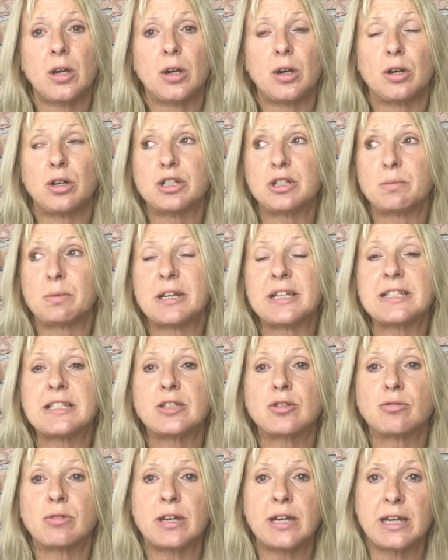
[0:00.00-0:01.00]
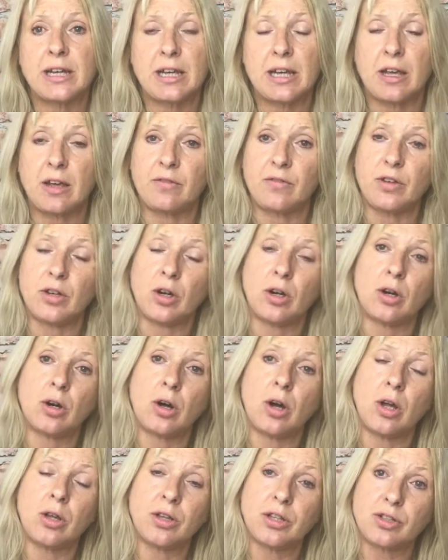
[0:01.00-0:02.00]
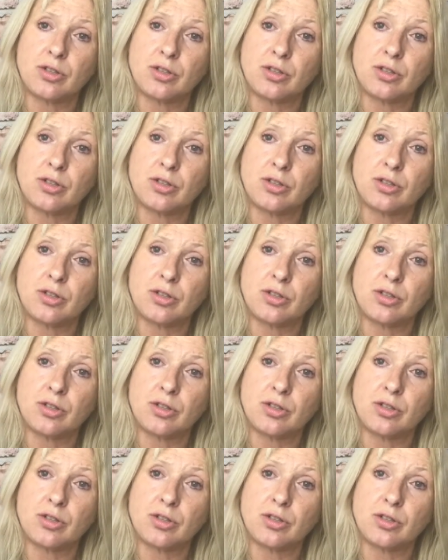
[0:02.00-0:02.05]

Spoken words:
Audible is great if you're on the